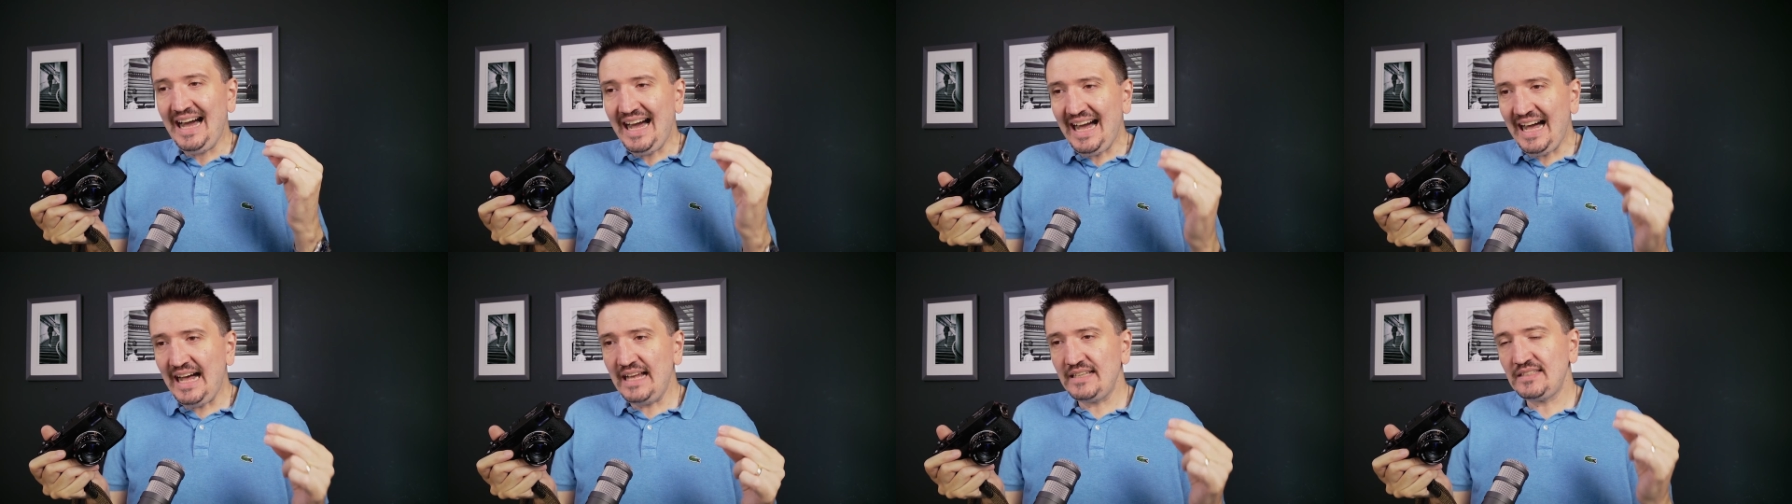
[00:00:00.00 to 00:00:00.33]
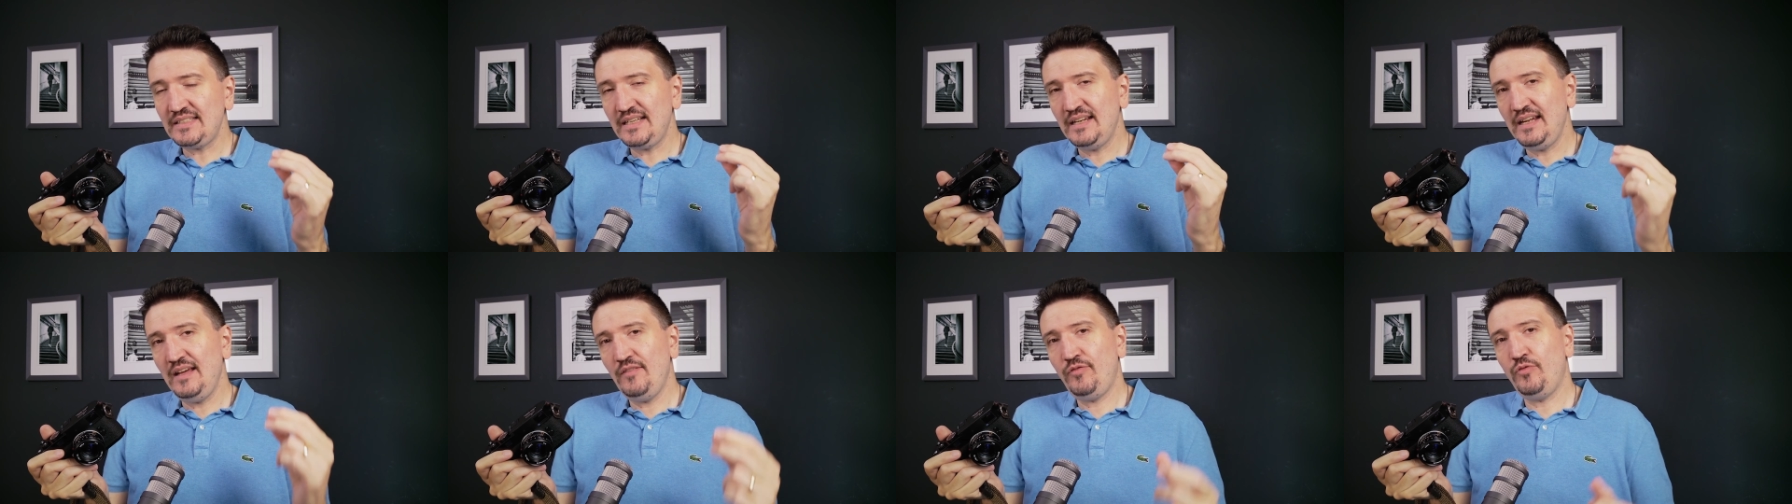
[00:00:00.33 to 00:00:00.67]

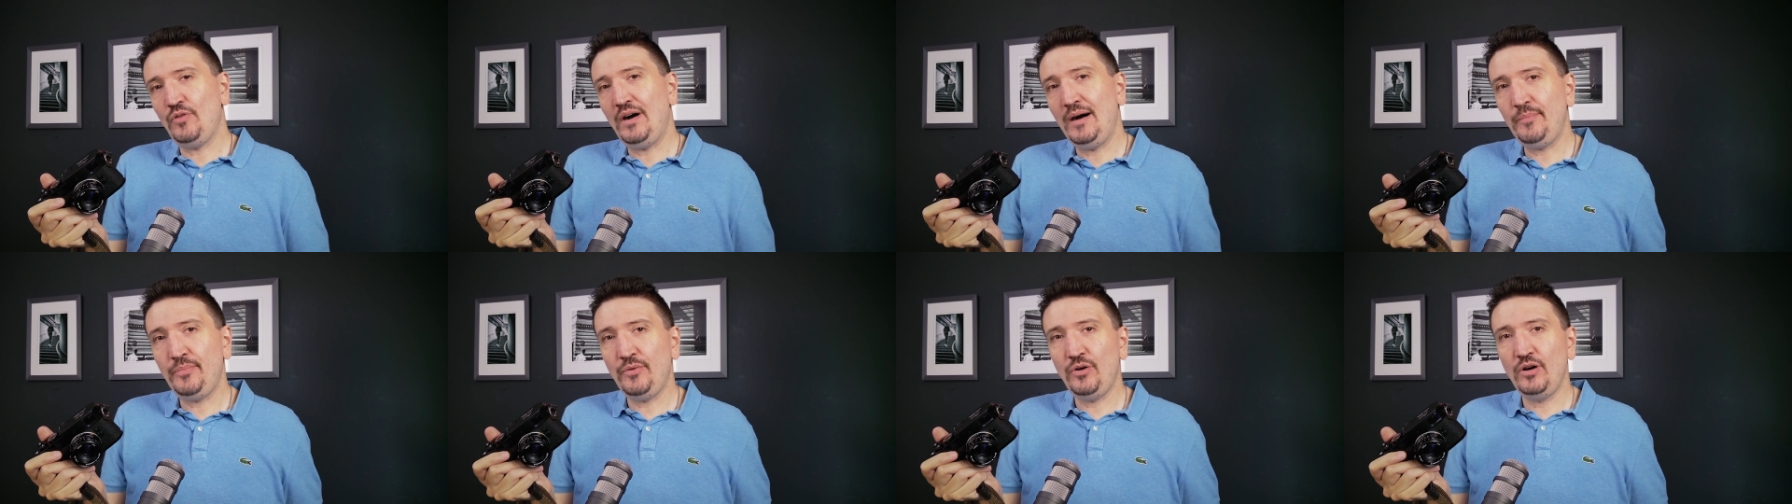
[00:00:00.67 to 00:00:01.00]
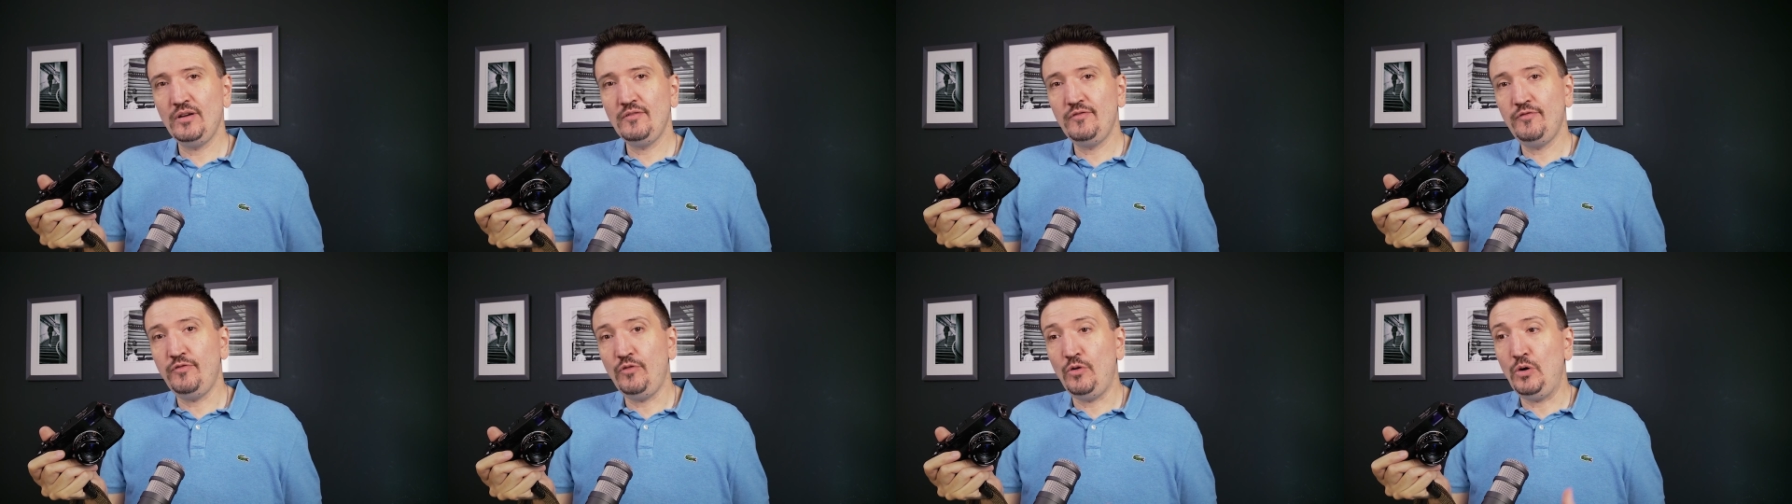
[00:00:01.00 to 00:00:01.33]
as an
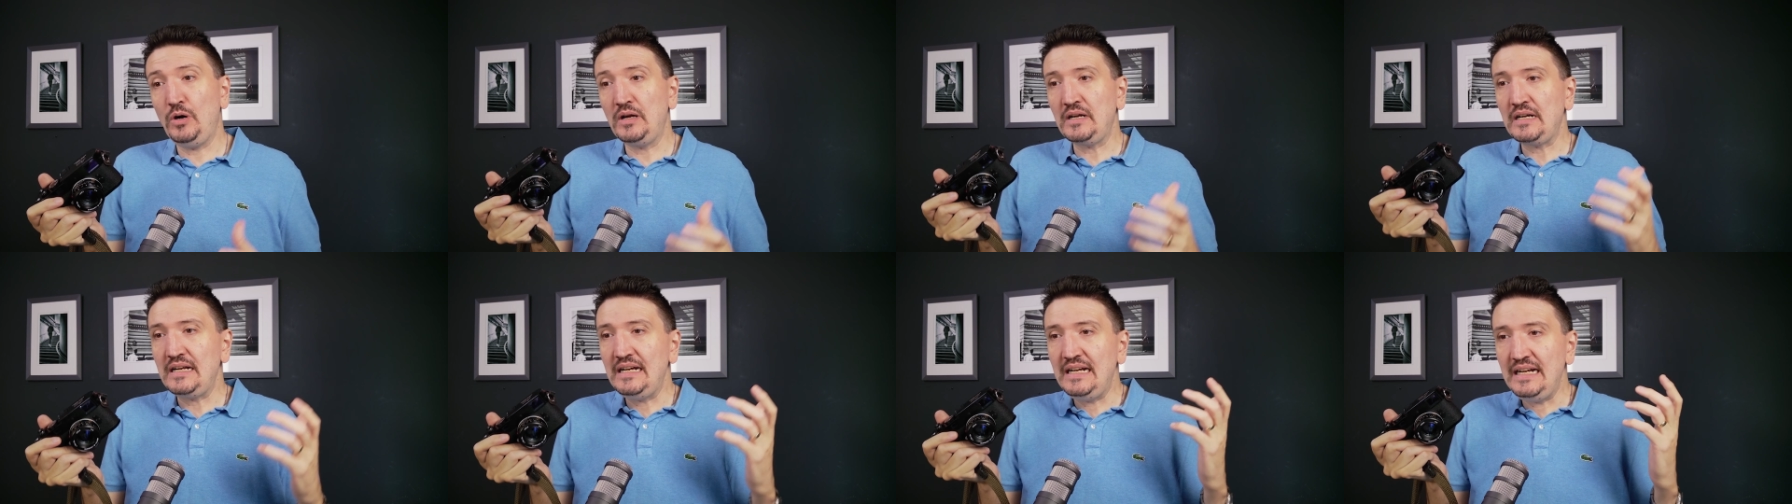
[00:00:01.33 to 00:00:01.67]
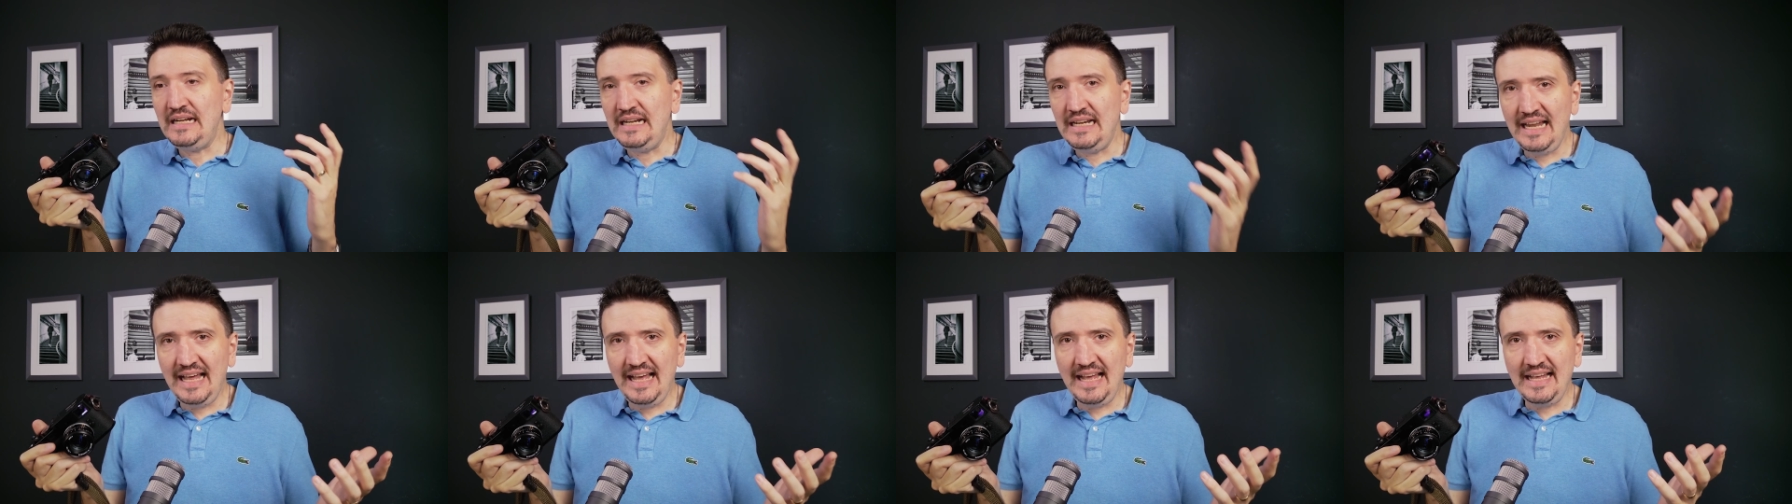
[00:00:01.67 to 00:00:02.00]
f1.4
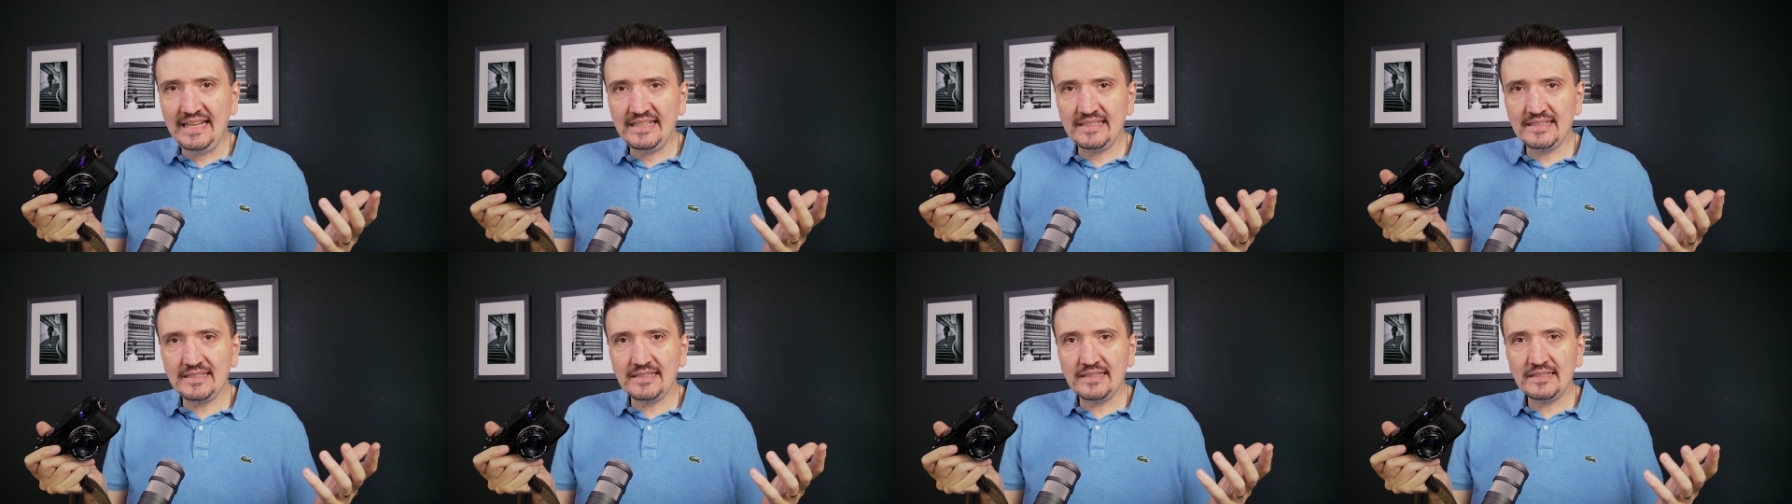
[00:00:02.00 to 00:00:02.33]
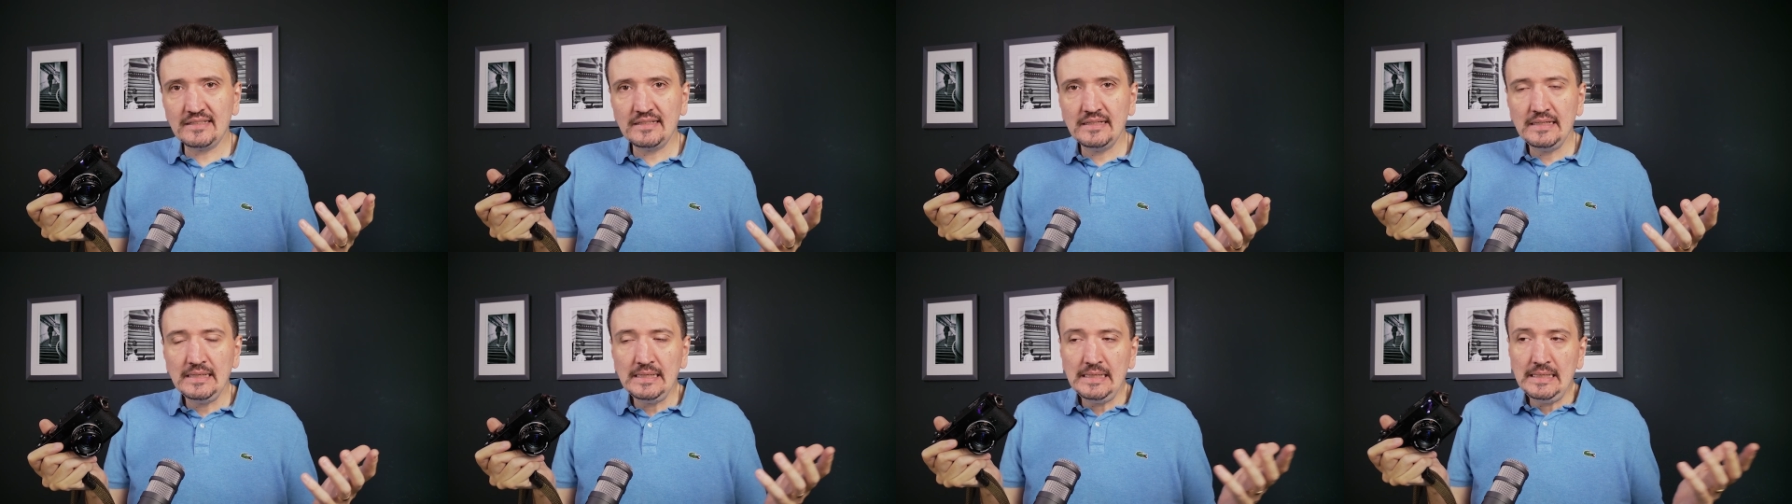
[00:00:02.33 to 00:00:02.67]

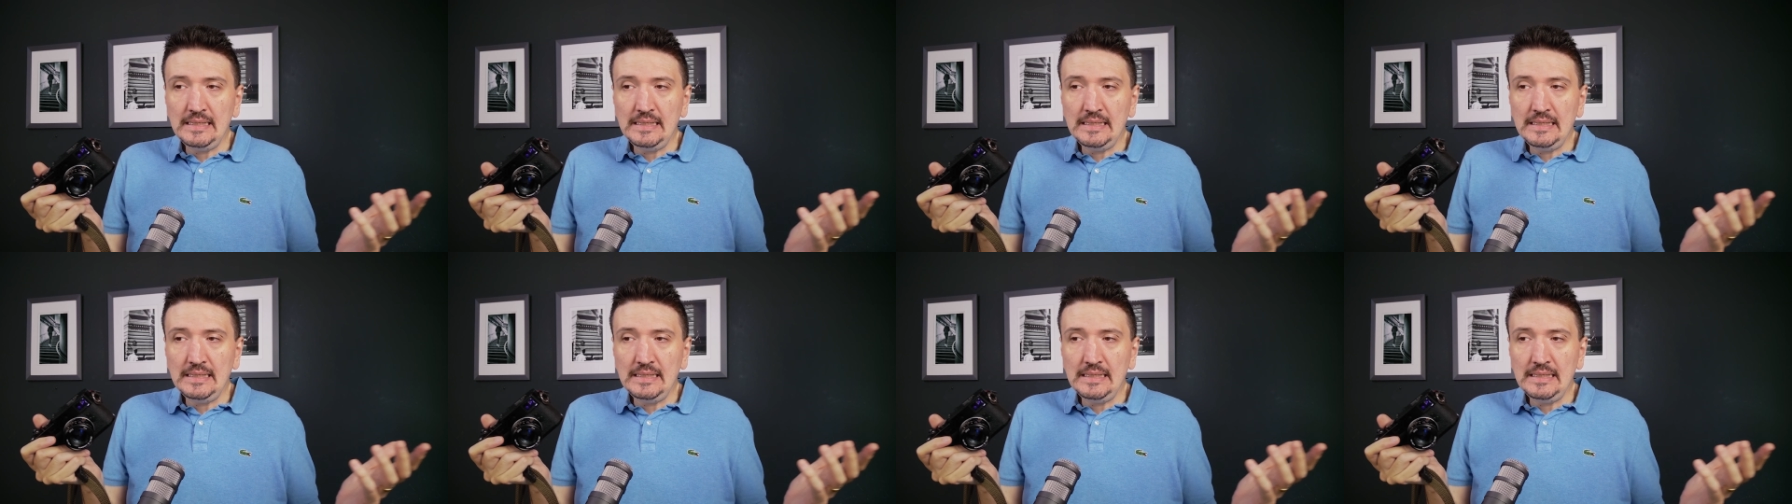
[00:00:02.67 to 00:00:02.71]
lens.